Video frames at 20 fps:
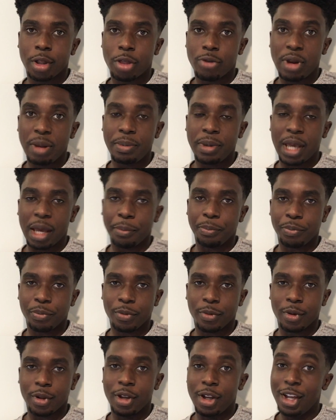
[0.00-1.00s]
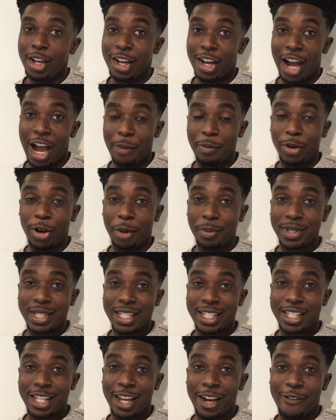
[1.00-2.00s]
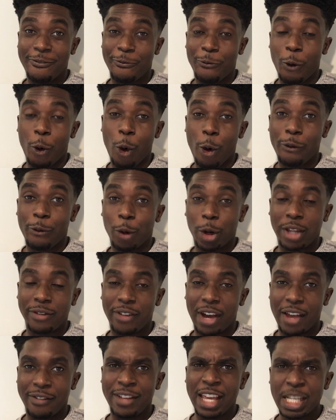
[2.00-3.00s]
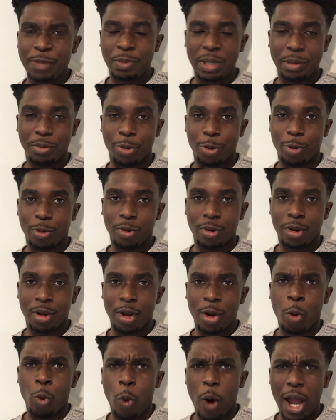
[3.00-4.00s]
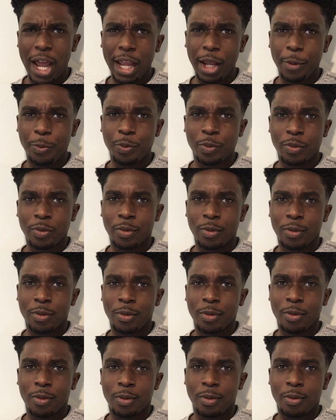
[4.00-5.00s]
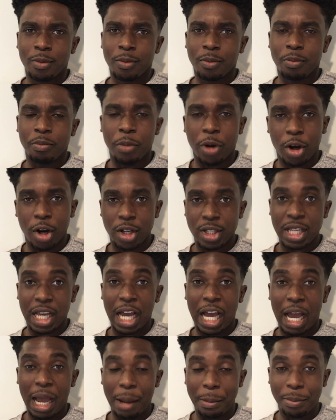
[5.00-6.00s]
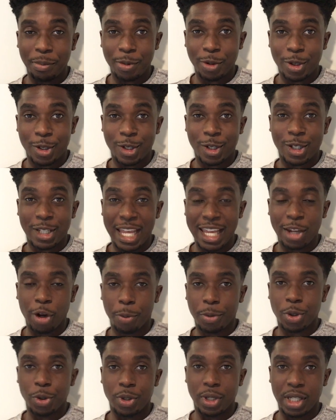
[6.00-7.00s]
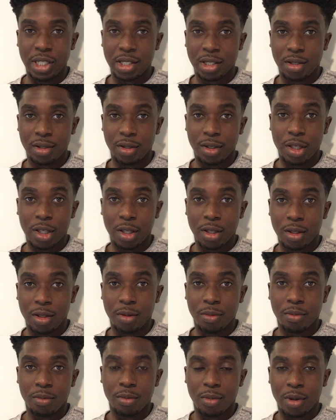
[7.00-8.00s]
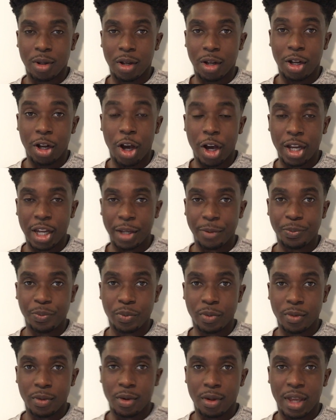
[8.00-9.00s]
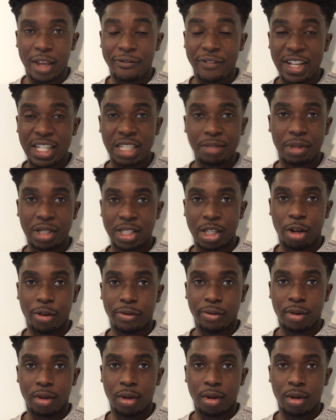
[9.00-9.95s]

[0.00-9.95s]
3 p.m. I've been up since 4:45. Yes, people. Why? Because I'm taking opportunities, learning, investing in myself,